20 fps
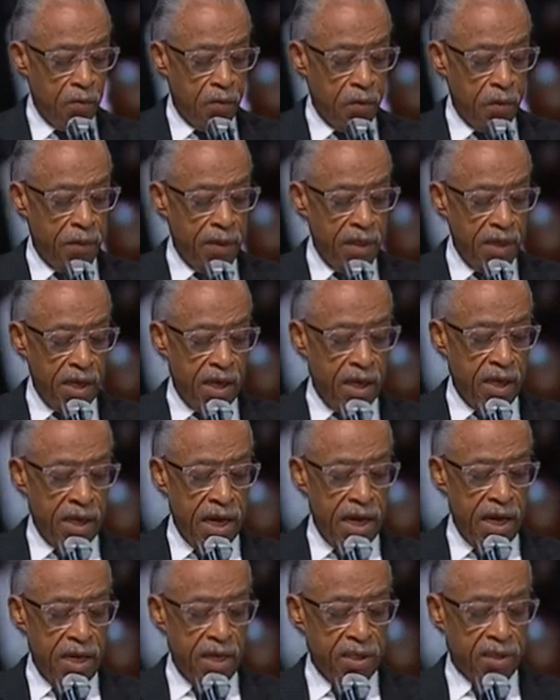From a young
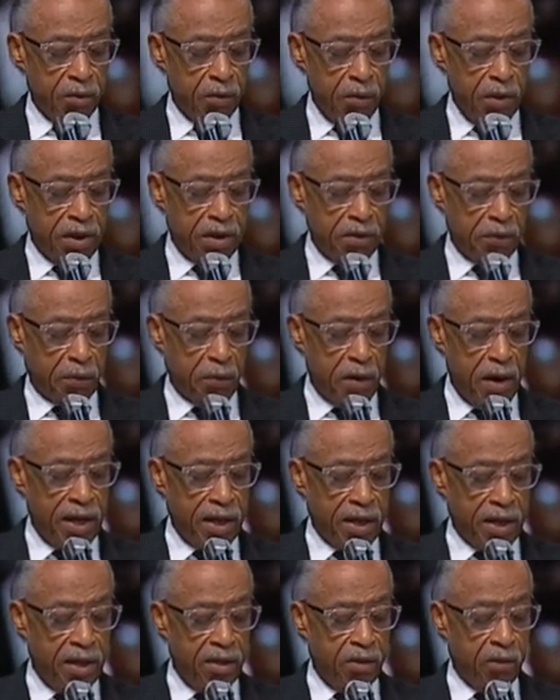age, Aretha
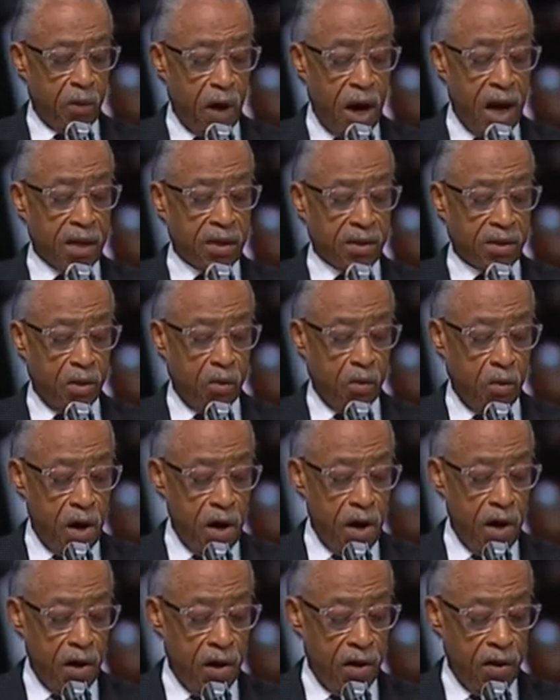Franklin rocked the
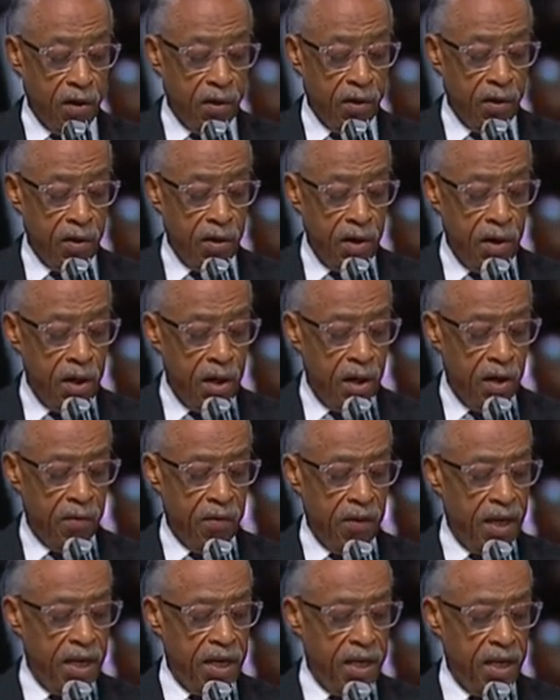world
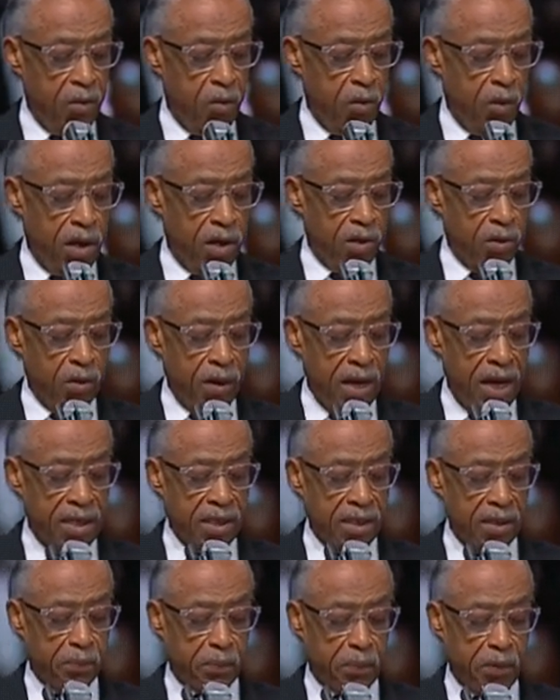of anyone who
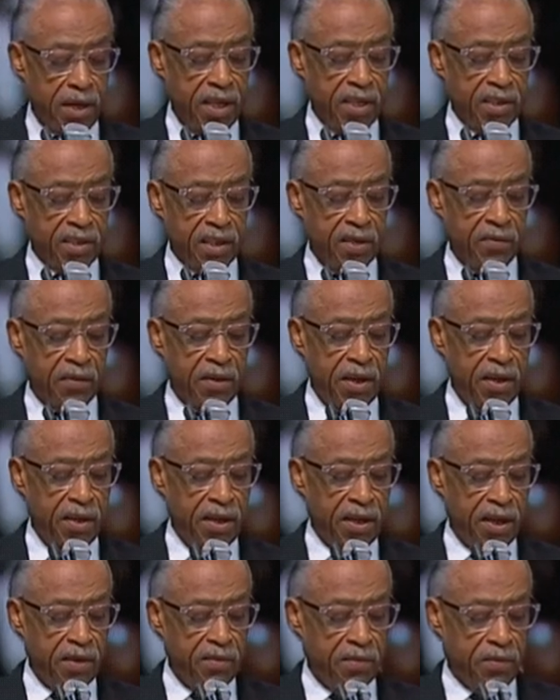had the pleasure of
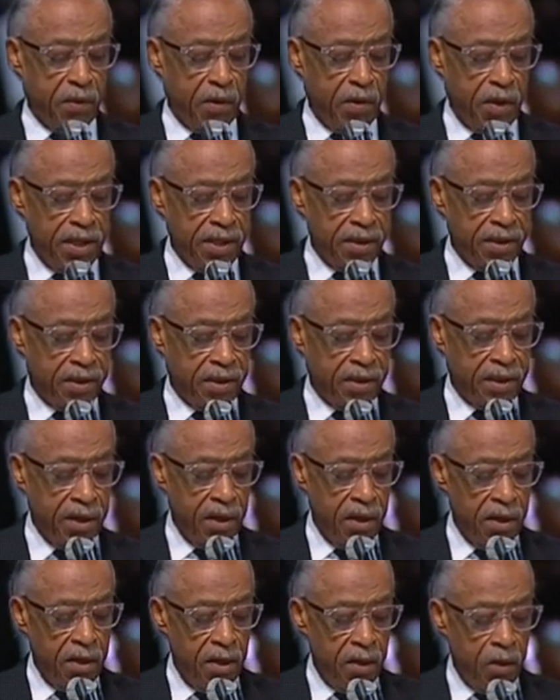hearing her voice,
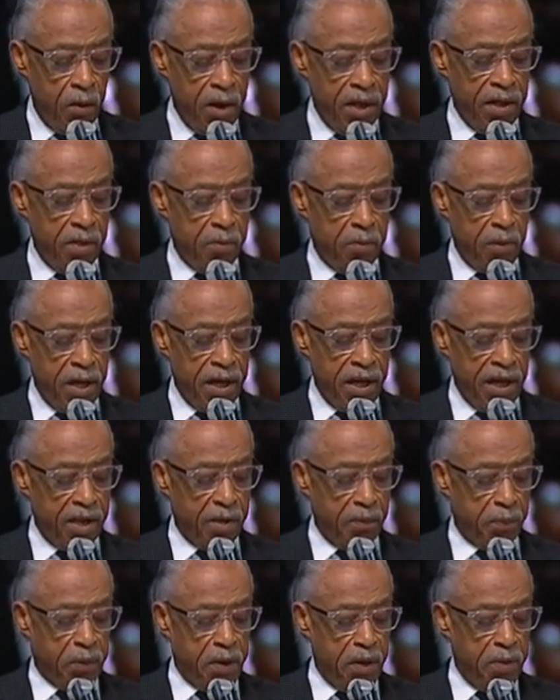whether
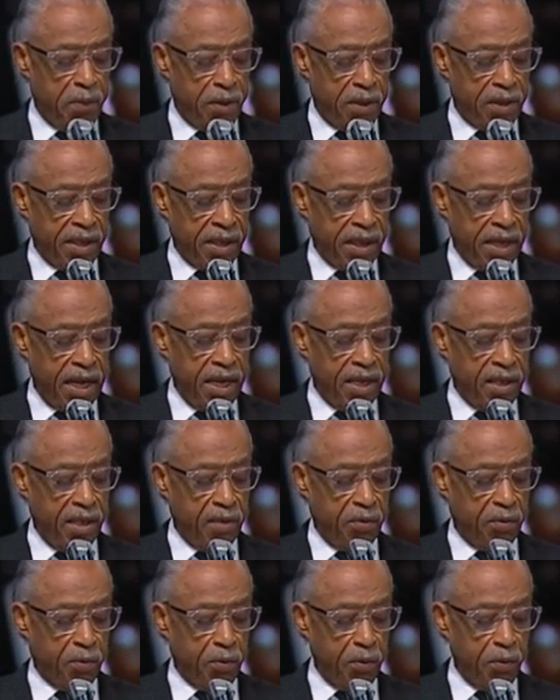bringing people
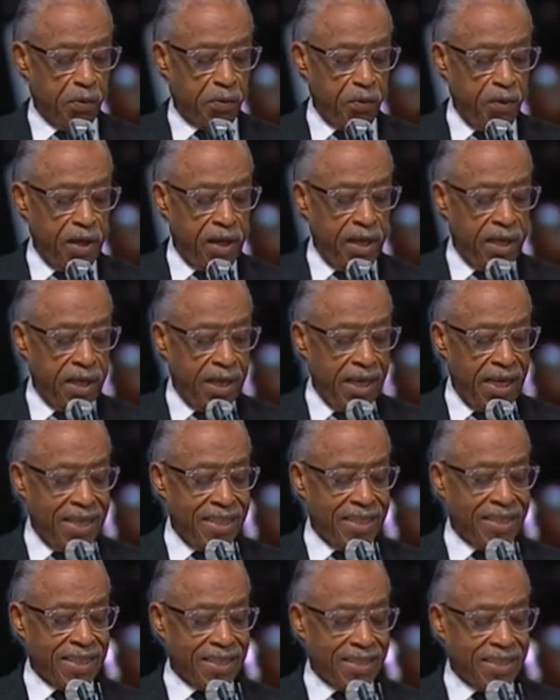together through thrilling
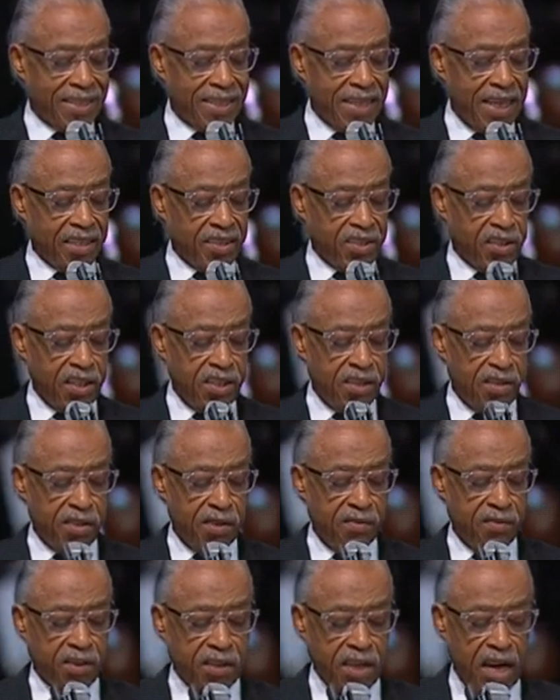
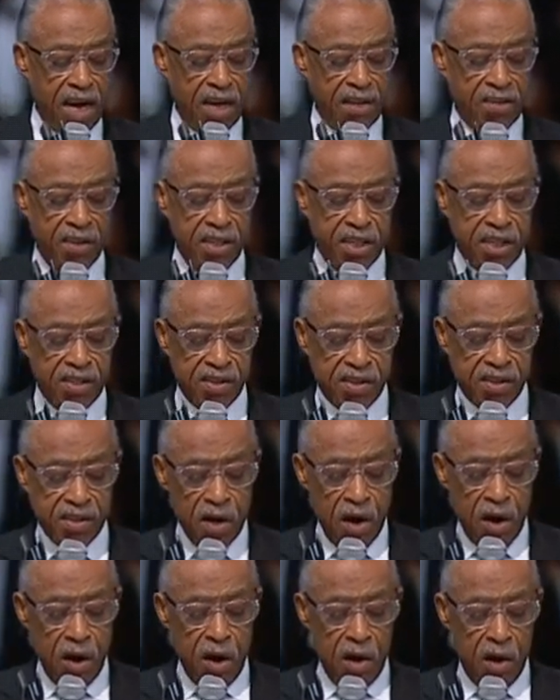intersections of
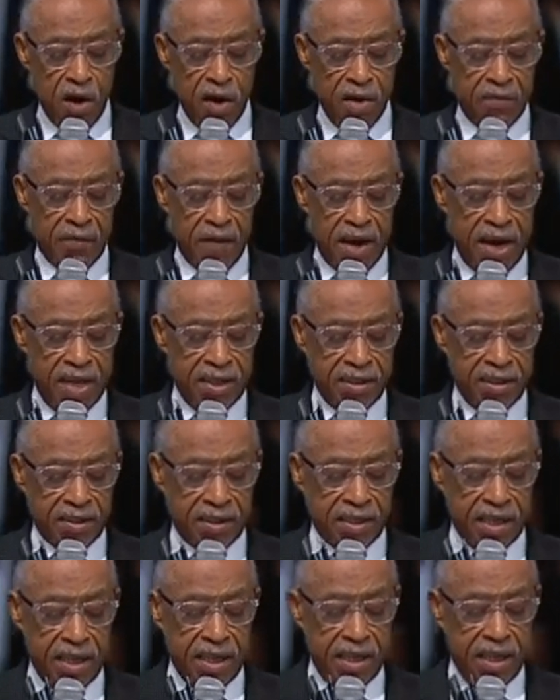genres or
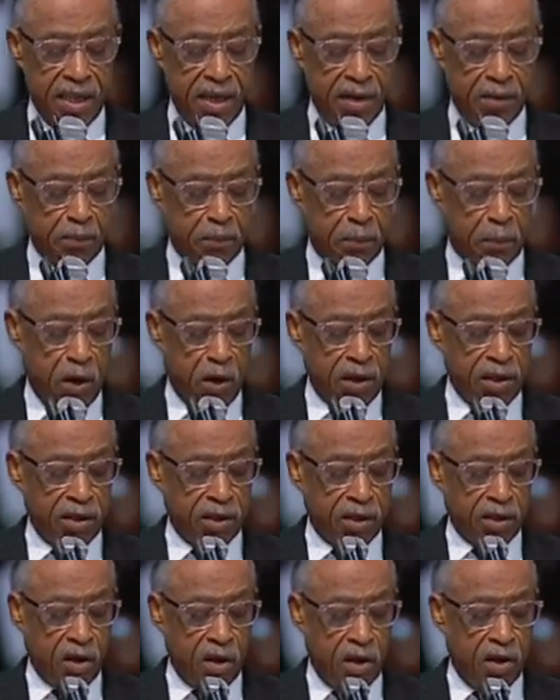advancing
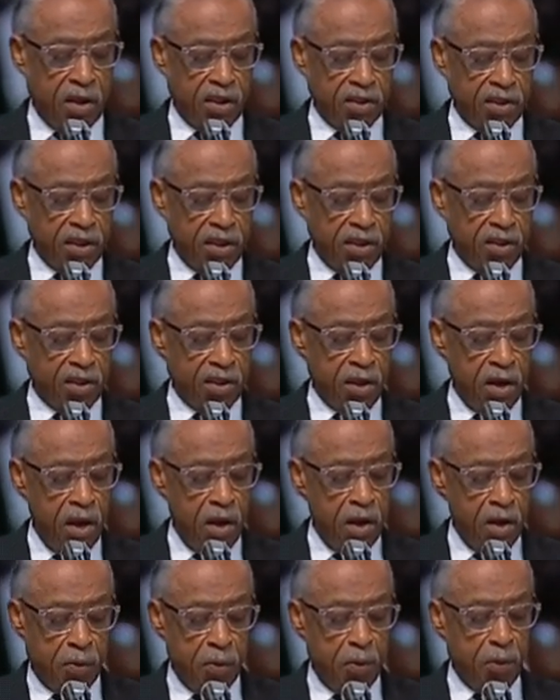important causes
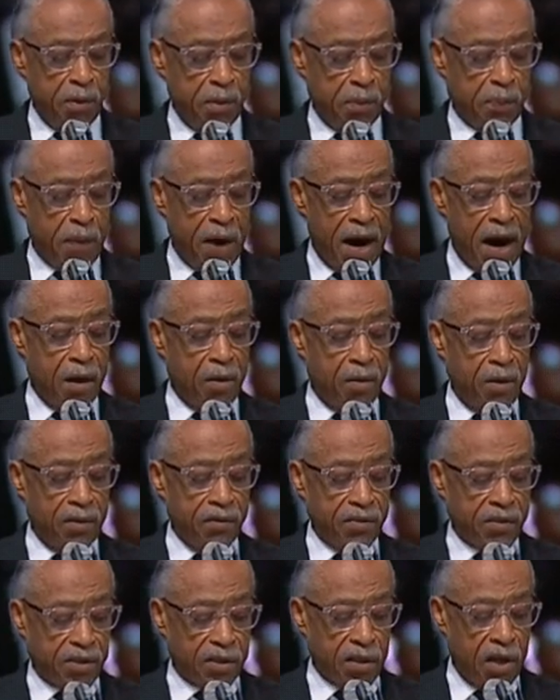through the power
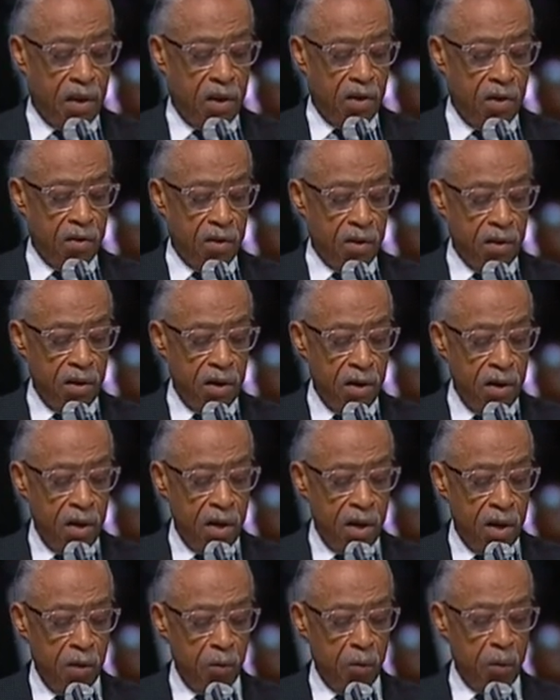of song.
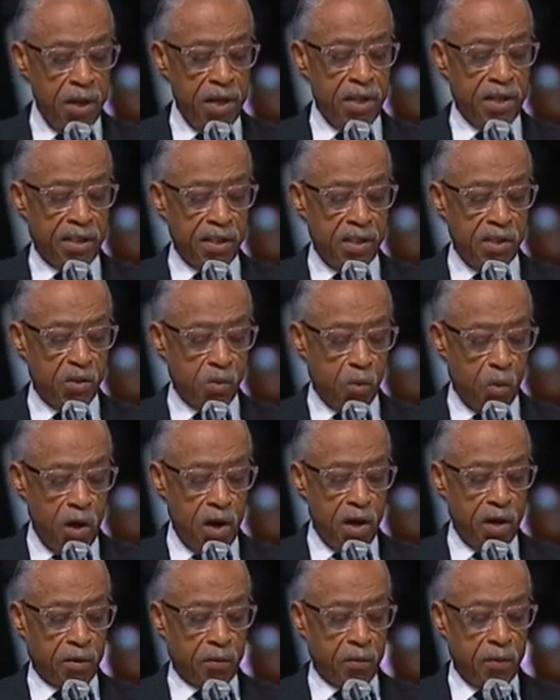Aretha's
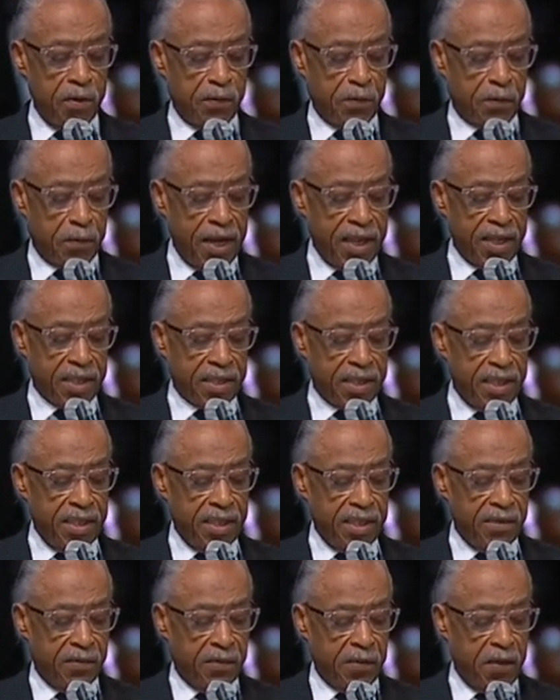work
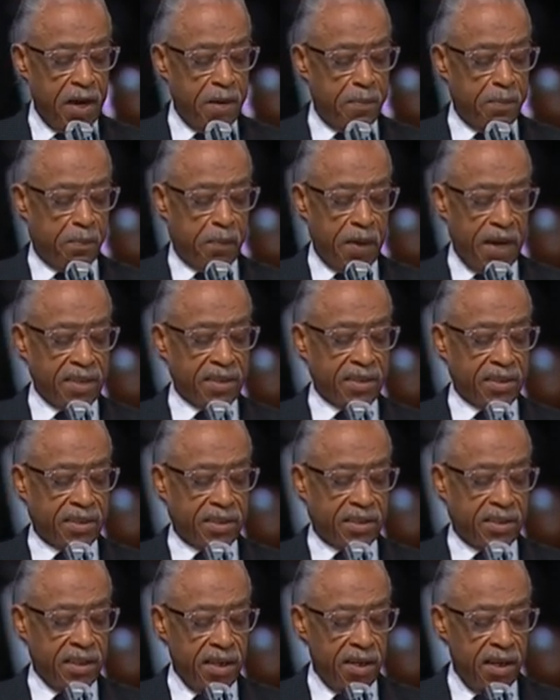reflected the very
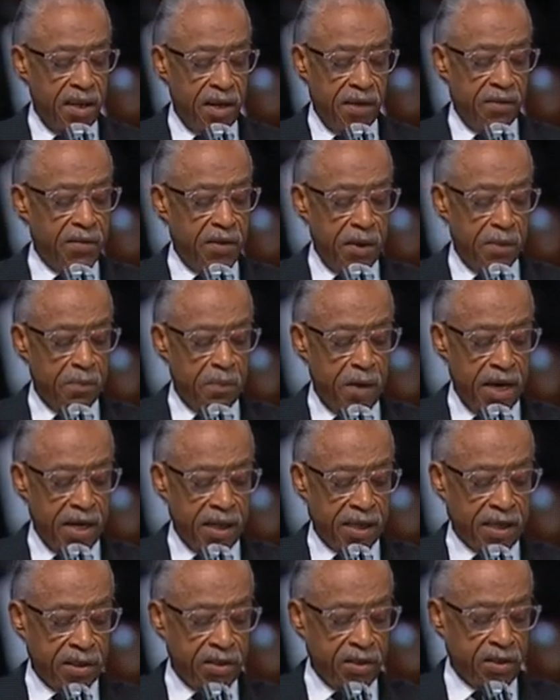best of the
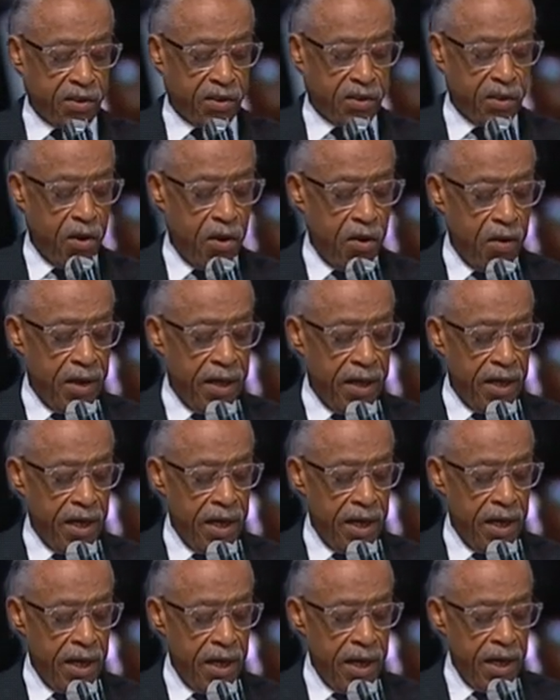American story
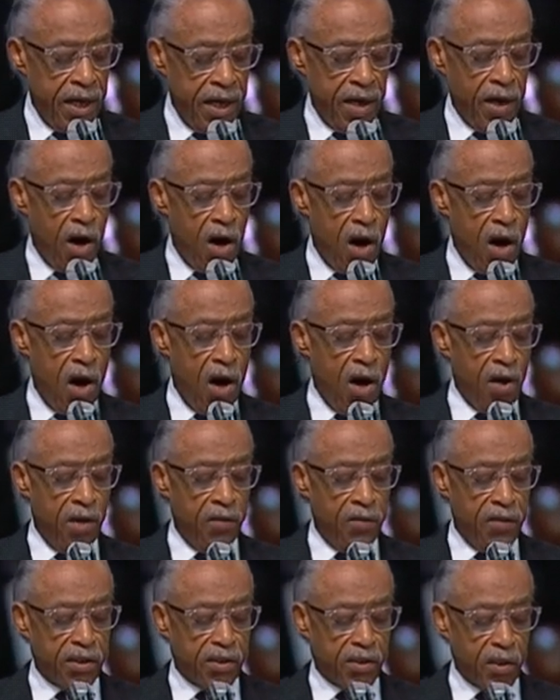in
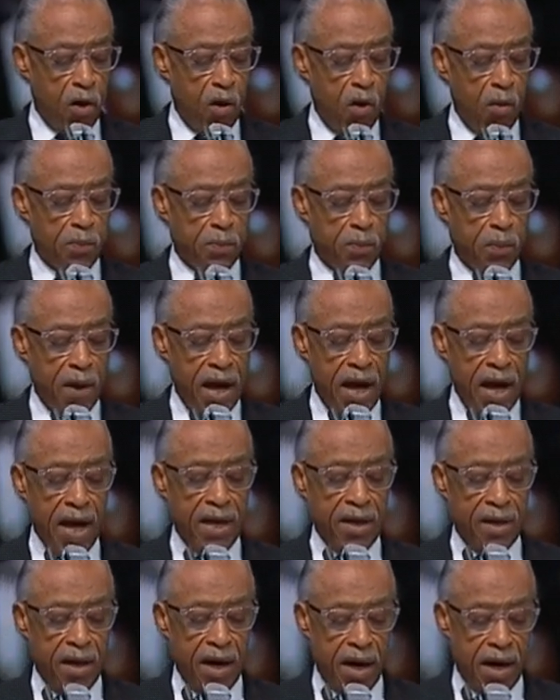all of its hope
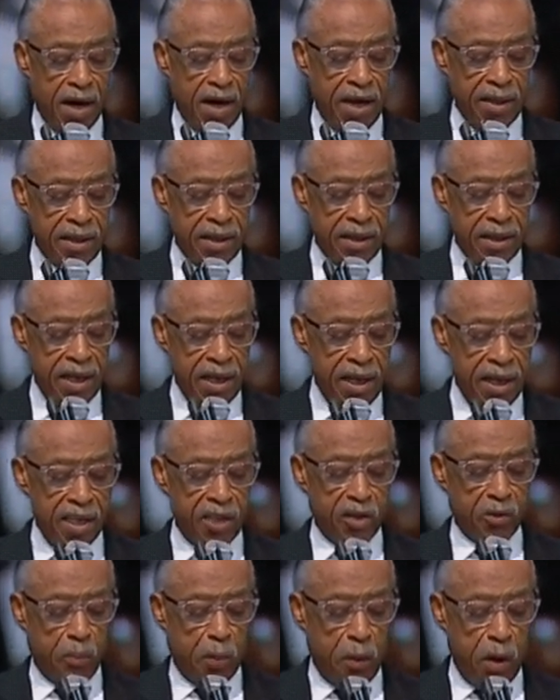and heart, its